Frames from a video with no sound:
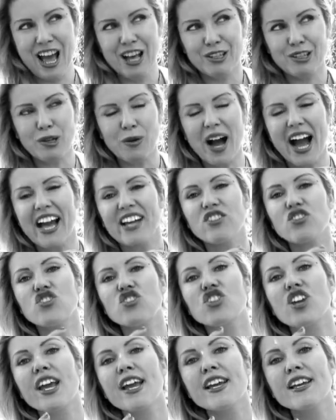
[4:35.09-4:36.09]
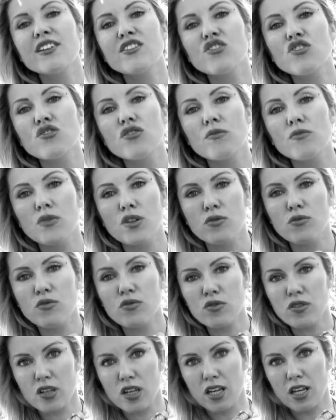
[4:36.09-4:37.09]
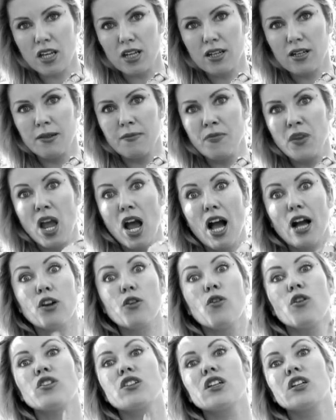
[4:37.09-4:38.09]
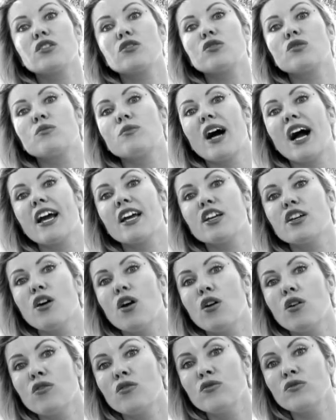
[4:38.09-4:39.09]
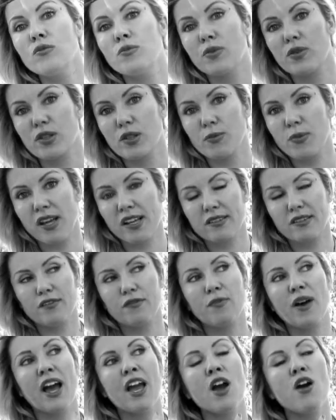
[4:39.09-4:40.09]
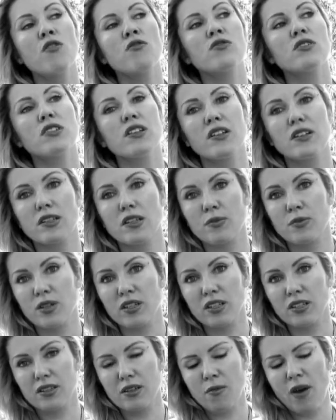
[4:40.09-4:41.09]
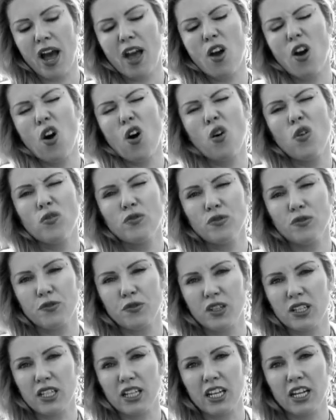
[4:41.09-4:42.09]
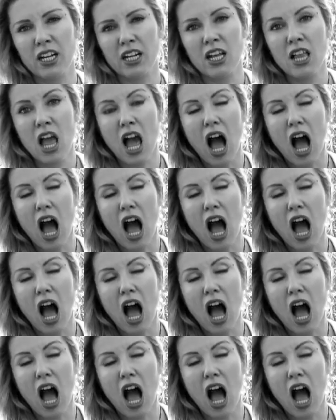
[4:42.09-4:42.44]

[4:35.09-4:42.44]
So I change the music according to my own perspective, my own sensibility, my own feeling.